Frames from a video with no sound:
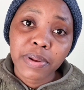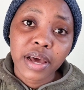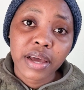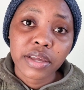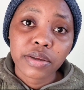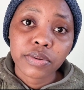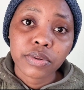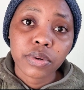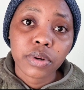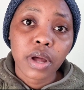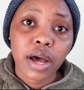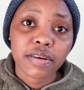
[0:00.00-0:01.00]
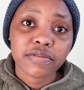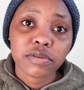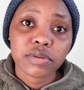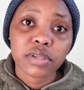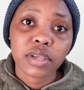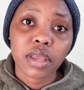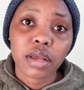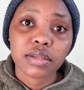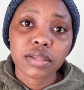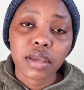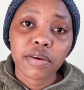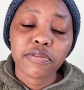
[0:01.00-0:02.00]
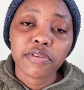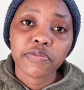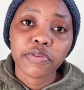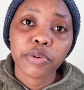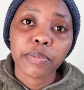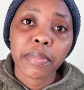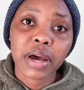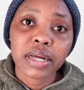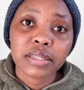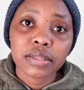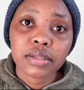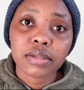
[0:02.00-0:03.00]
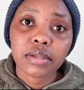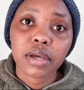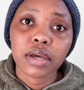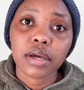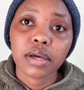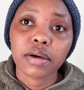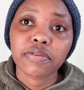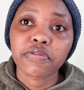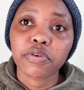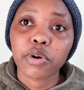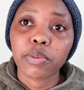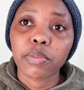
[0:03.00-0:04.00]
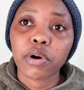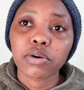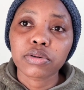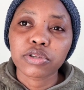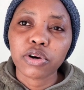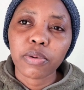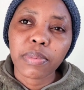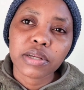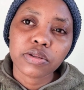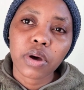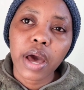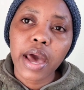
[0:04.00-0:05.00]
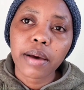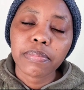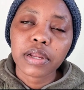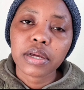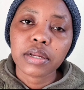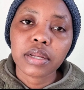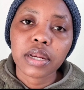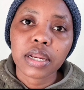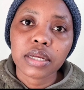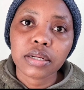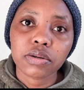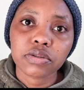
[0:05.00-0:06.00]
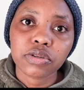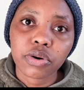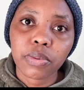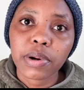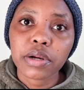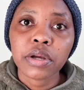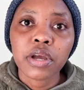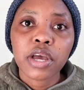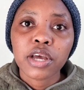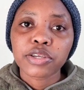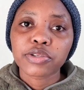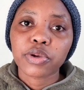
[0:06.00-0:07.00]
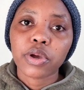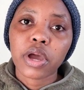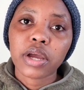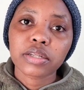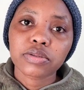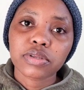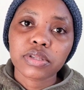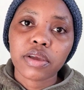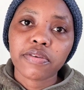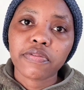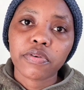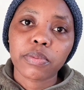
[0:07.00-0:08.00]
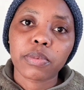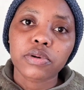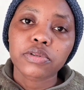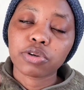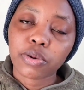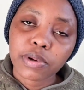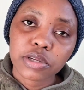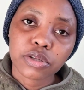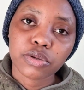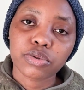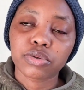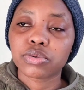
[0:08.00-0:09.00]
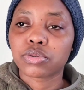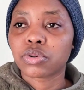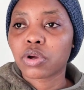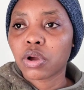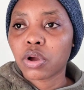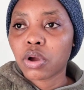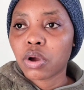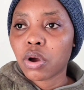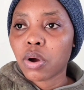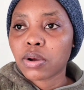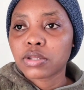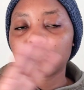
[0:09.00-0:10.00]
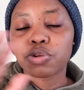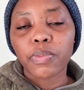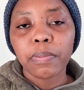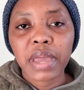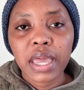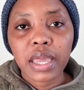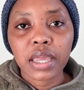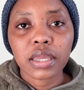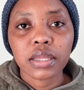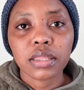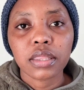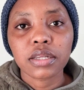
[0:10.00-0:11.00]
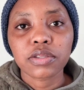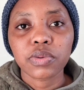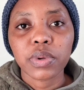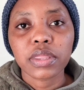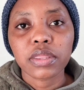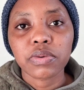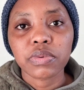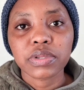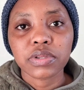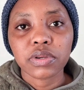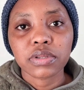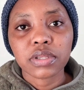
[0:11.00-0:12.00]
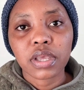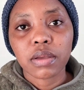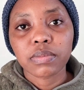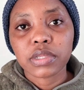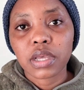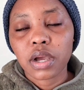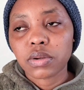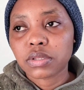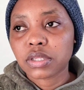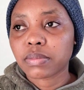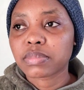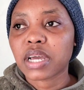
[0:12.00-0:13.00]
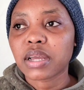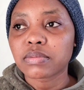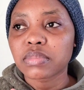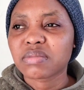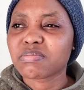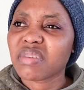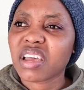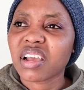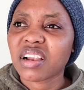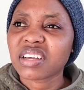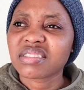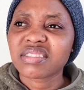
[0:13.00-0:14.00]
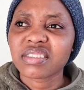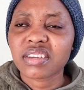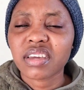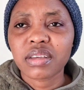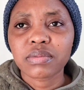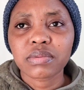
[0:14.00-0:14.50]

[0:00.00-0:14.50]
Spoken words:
apply, you have to stay for a few months from October. So I applied in late October, so you had to stay from October to May. That's when the results comes out. Sometimes May. Last year